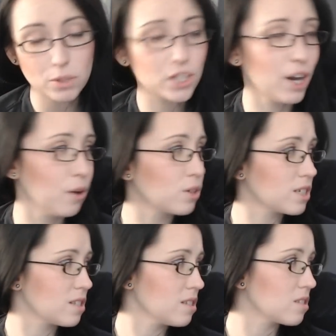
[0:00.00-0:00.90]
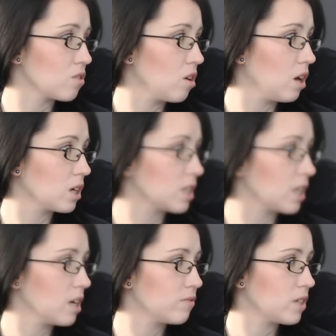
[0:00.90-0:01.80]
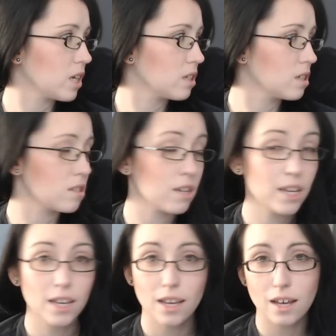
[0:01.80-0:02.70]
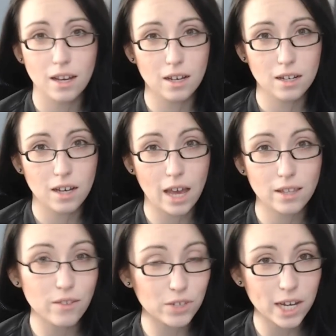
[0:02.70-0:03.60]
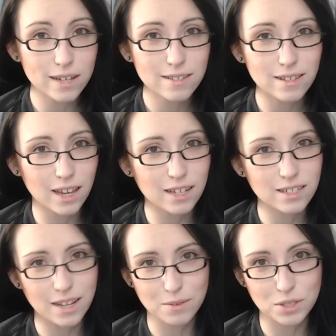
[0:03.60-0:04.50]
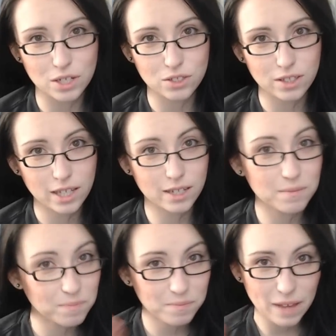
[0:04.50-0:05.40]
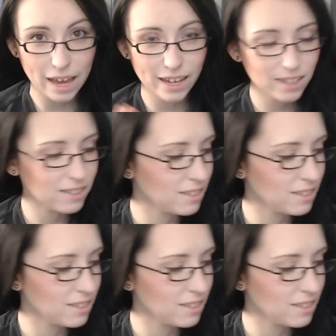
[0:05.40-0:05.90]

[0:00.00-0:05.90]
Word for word: I'm gonna go because this is long and I have to edit this. Uh, I love you guys, and I will talk to you later. Bye.